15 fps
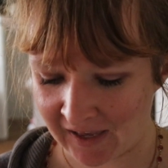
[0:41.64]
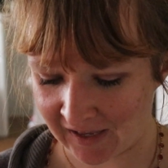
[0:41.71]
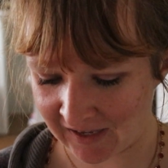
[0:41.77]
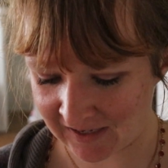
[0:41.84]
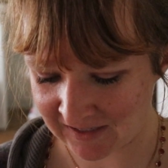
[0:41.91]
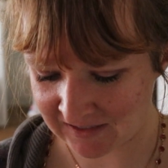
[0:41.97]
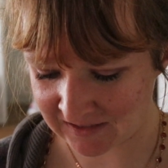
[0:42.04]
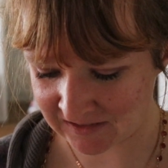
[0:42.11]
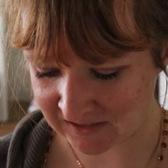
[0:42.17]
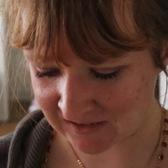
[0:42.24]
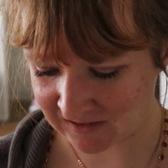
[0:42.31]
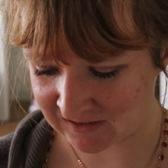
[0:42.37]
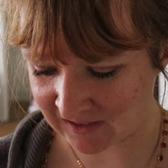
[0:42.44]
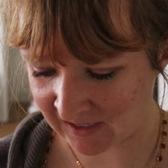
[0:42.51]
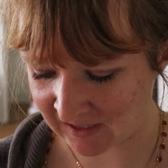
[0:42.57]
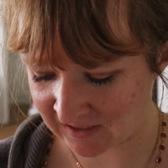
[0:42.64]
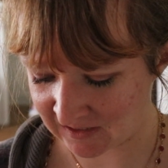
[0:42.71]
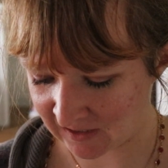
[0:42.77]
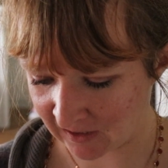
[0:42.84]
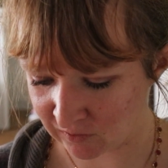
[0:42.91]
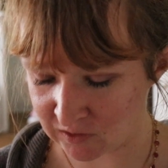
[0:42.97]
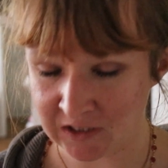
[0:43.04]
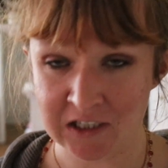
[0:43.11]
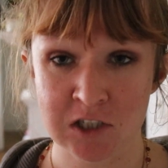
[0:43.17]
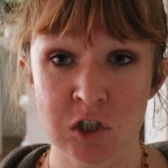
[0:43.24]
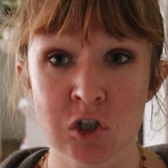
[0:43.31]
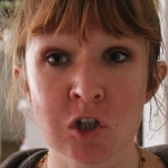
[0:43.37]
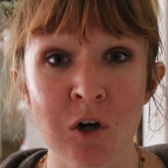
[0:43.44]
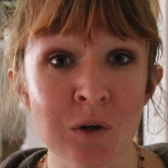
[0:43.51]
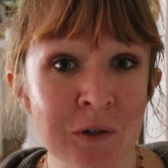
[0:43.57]
And then I would like to
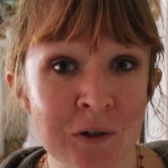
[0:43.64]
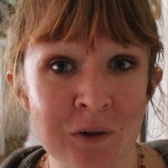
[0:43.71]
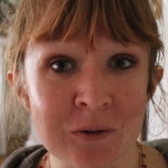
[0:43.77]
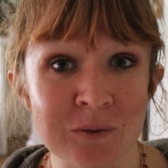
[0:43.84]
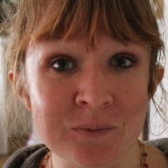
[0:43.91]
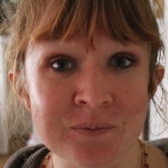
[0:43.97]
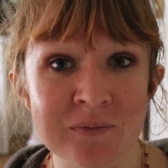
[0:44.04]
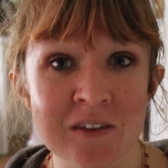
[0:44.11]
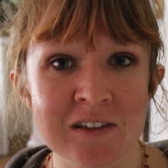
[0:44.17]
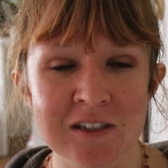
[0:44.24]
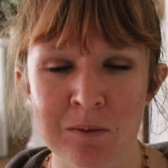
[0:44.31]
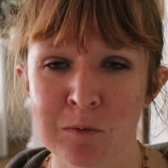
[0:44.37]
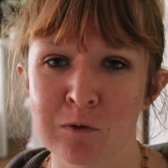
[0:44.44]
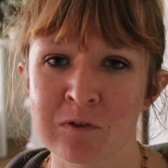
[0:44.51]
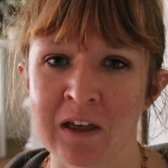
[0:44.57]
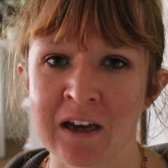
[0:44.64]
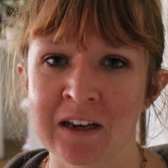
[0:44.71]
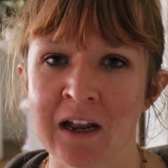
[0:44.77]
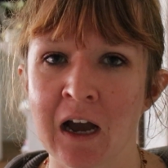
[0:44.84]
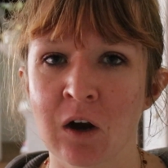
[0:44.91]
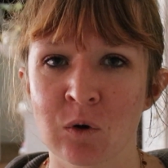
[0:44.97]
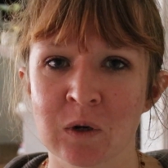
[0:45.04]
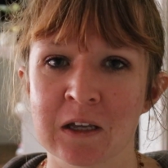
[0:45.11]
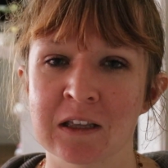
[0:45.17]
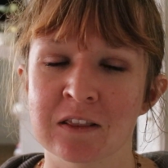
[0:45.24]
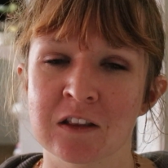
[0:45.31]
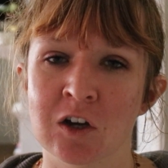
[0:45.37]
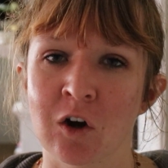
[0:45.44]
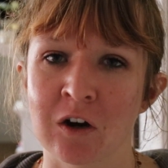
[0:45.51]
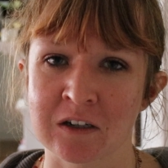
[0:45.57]
show you some of that out
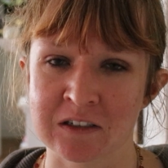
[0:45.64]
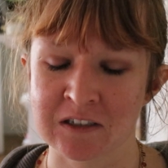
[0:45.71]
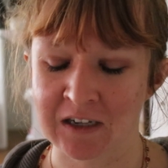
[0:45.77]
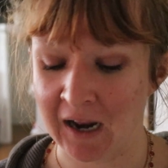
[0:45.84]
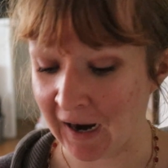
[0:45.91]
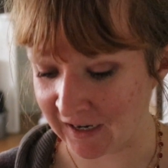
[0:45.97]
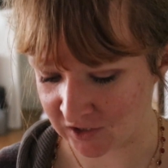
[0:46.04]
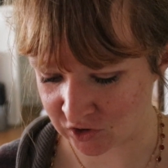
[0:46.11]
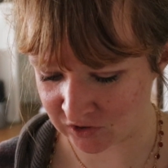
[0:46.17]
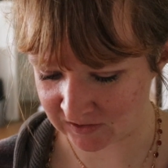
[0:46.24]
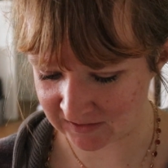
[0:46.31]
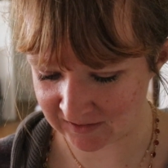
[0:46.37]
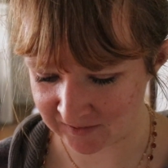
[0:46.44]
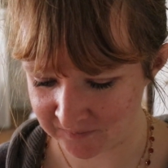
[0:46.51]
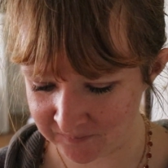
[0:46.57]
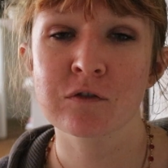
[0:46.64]
in the garden actually.